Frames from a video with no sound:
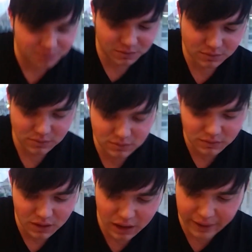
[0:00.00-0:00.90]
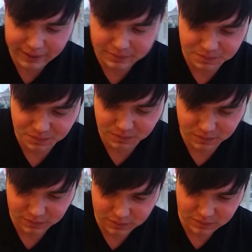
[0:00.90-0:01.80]
I want some of your ranch
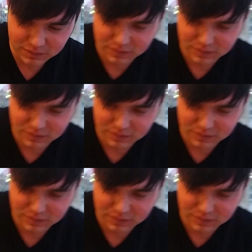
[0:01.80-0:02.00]
now.